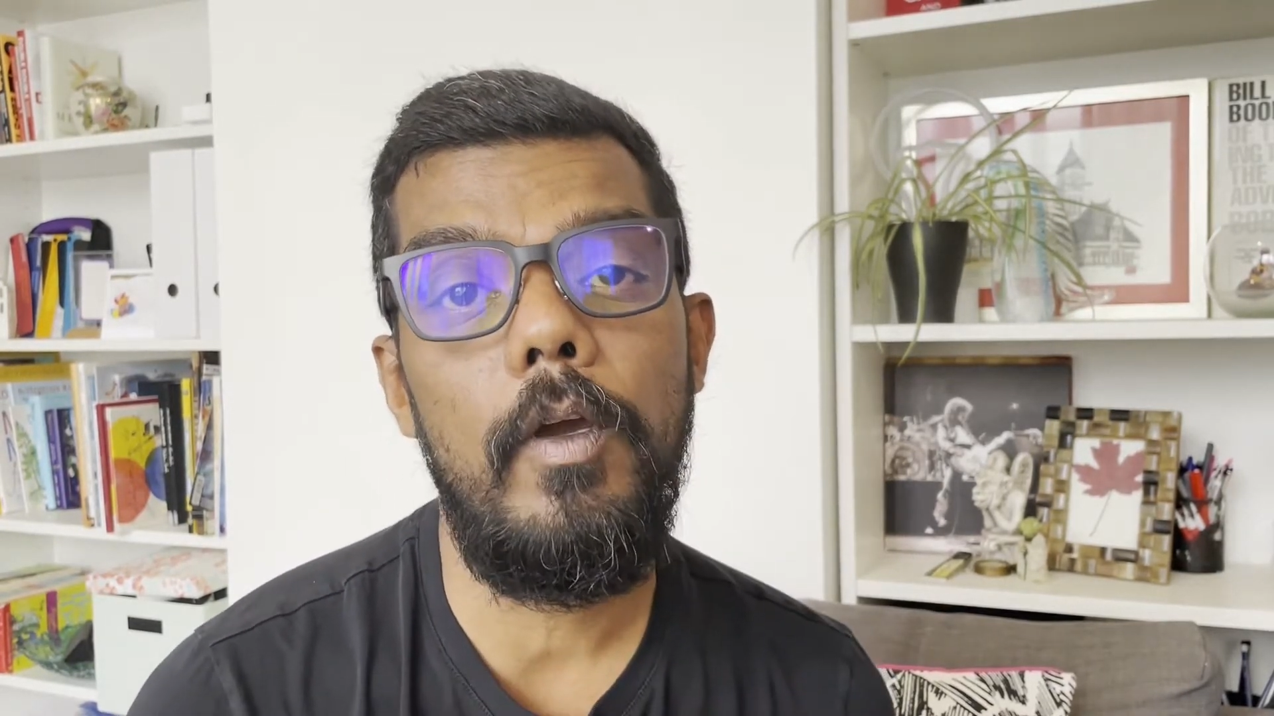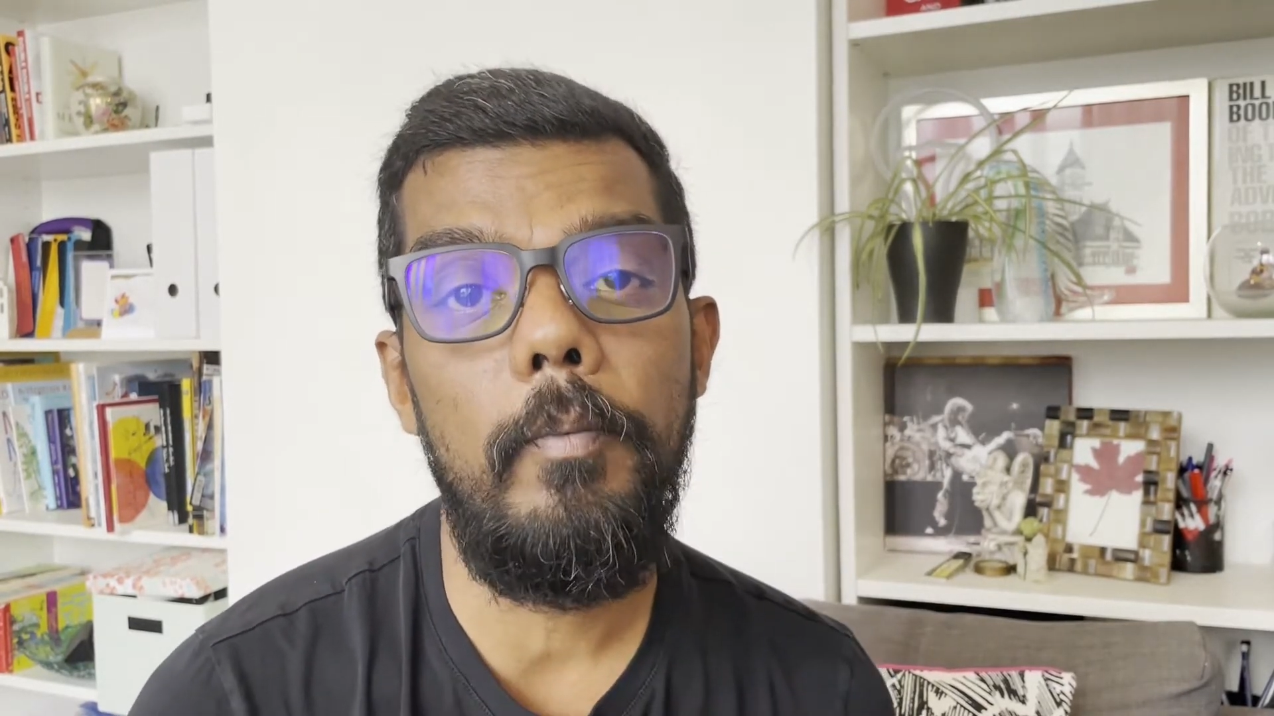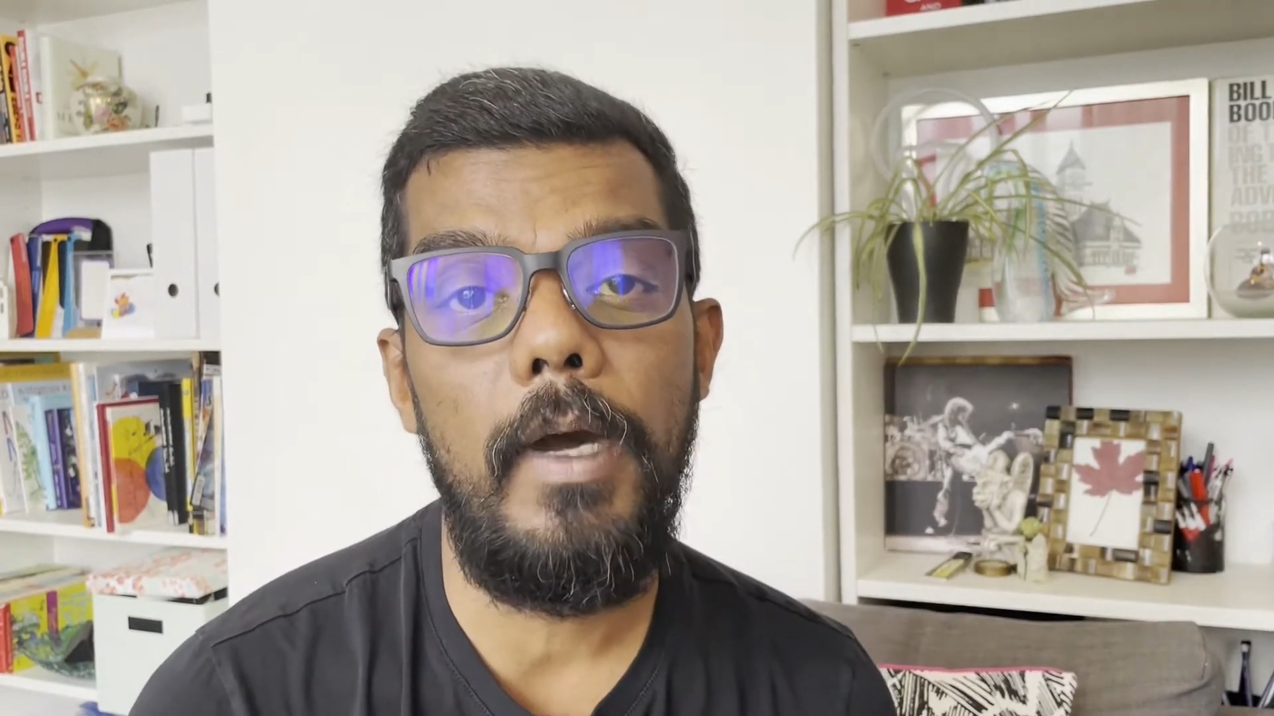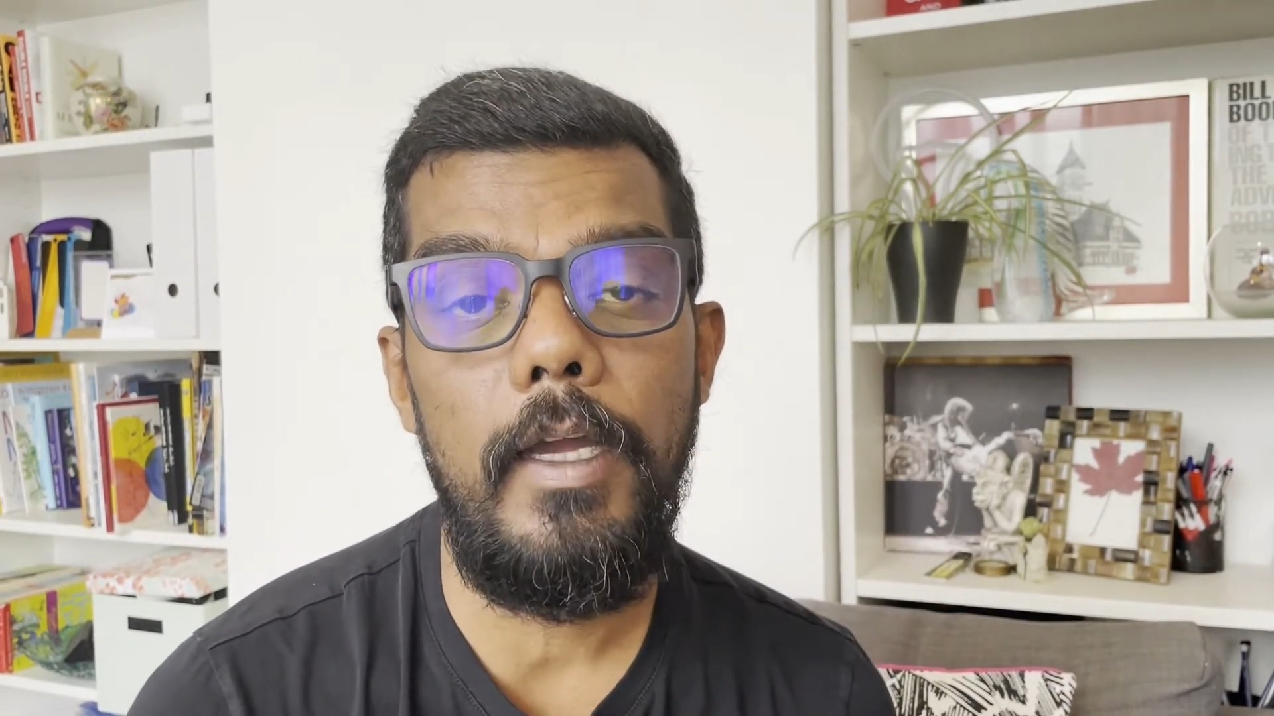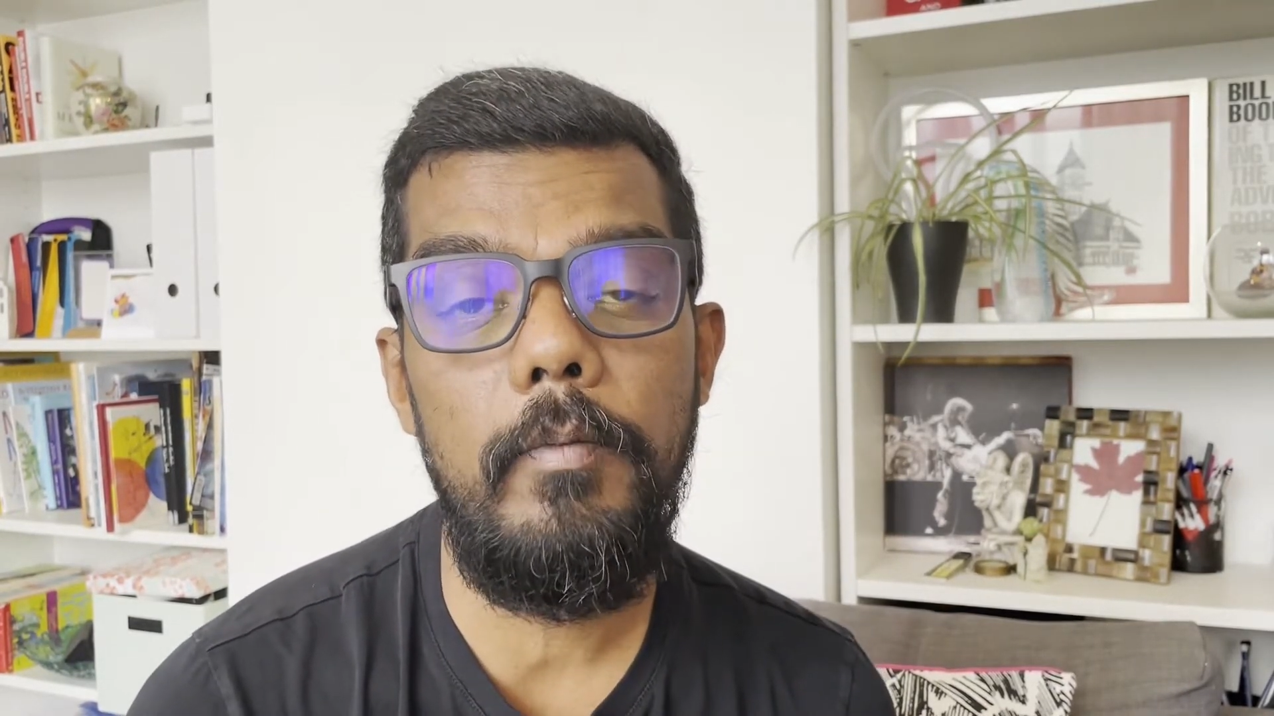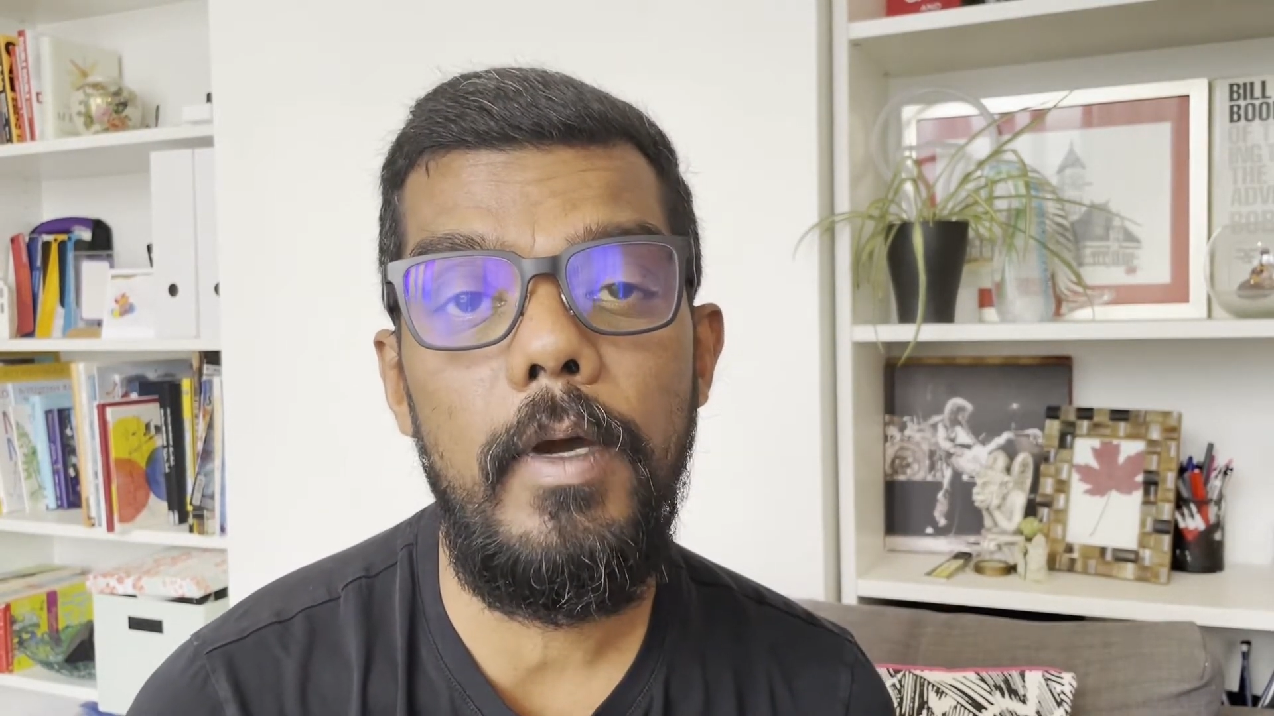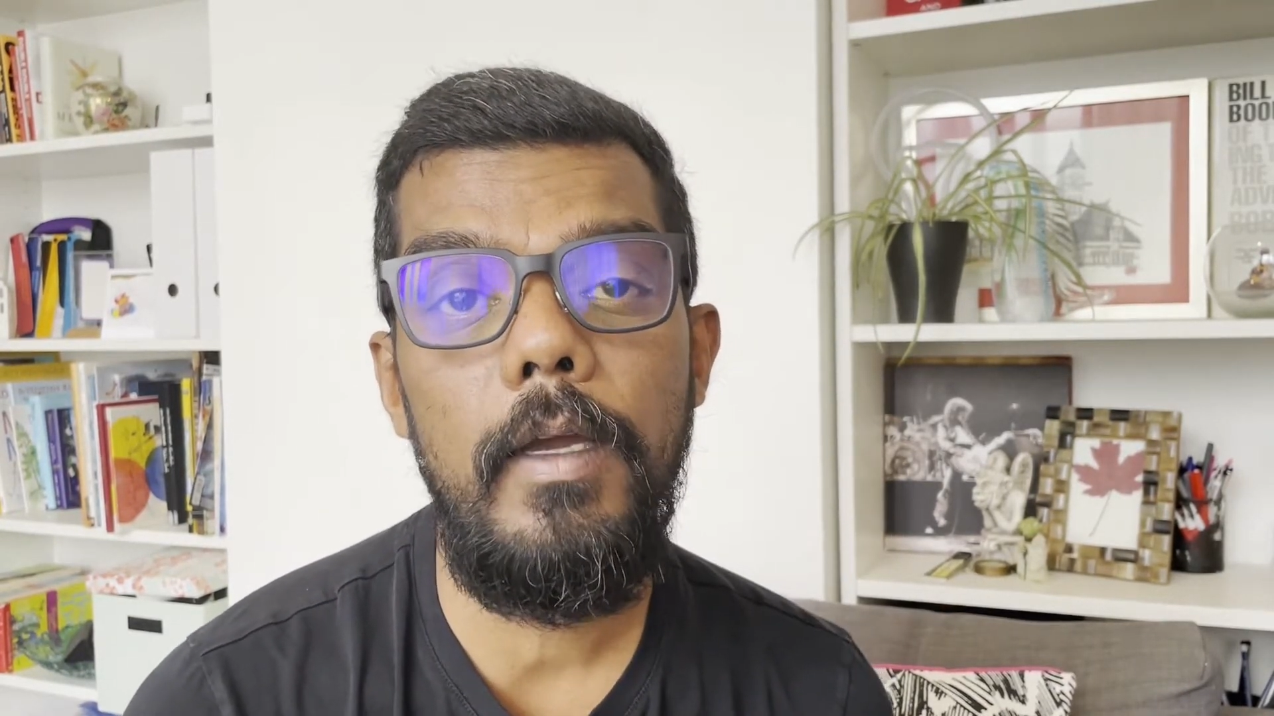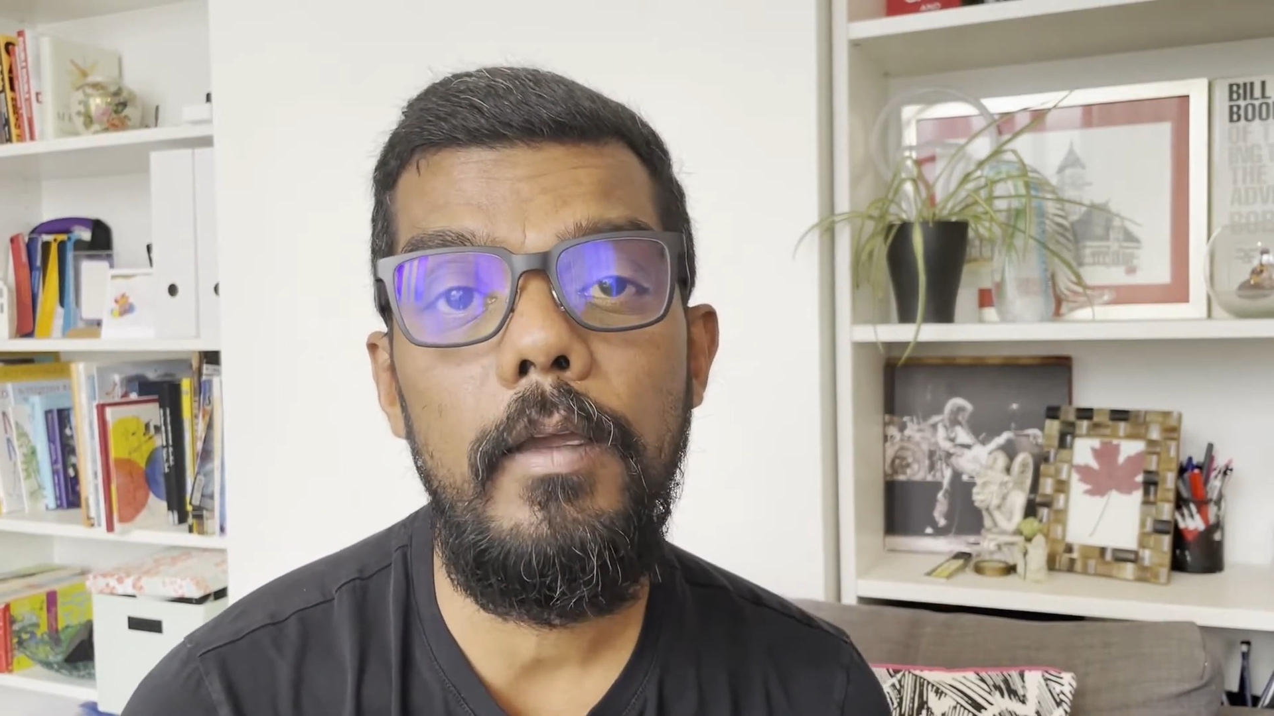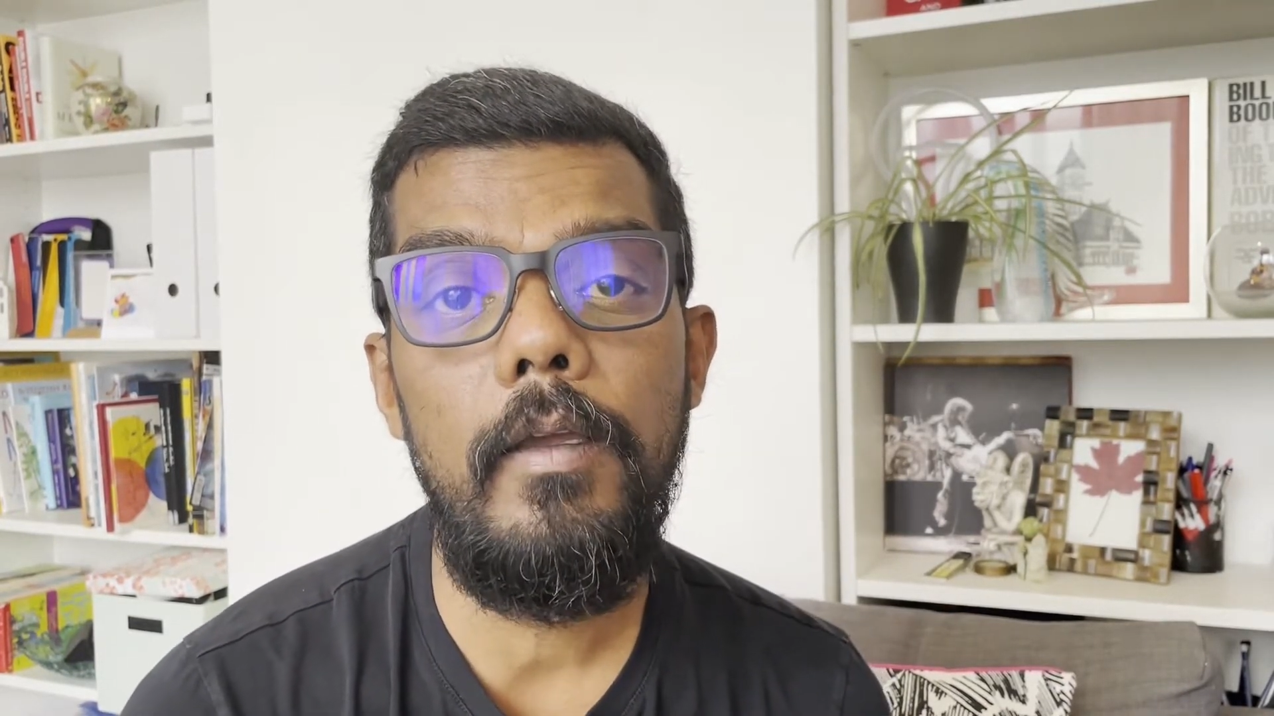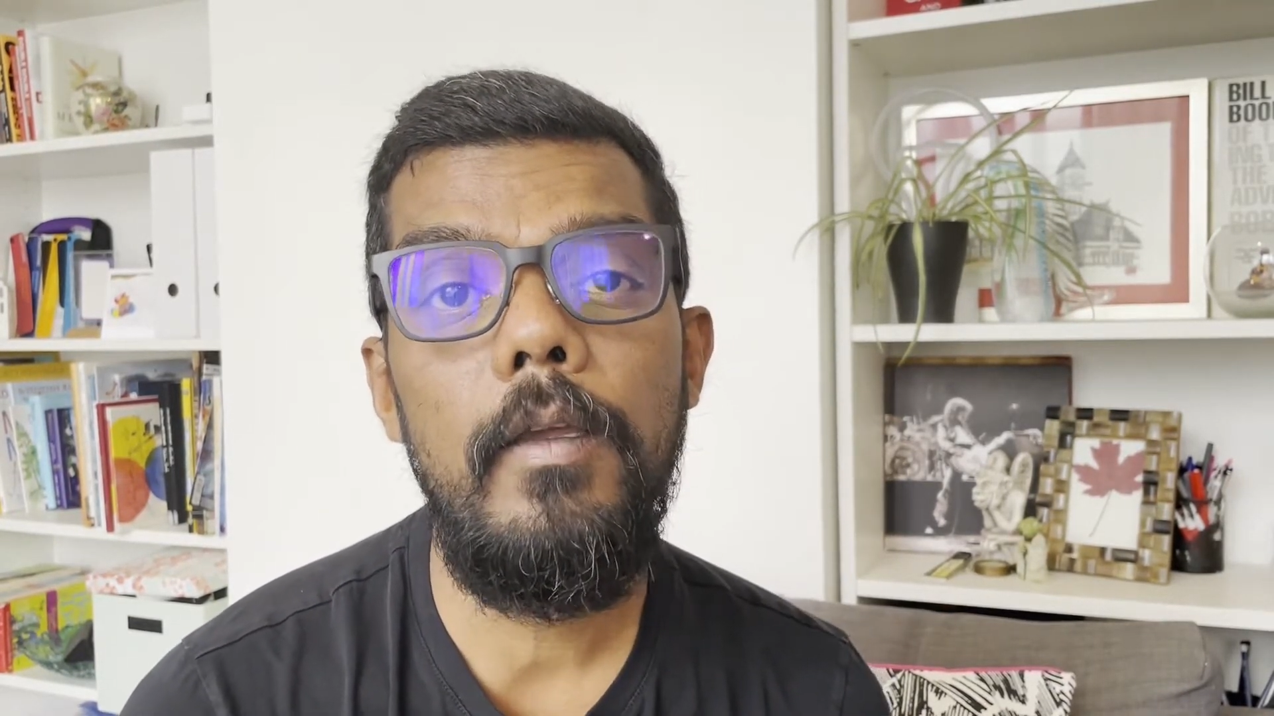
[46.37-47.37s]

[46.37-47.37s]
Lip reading: abide by,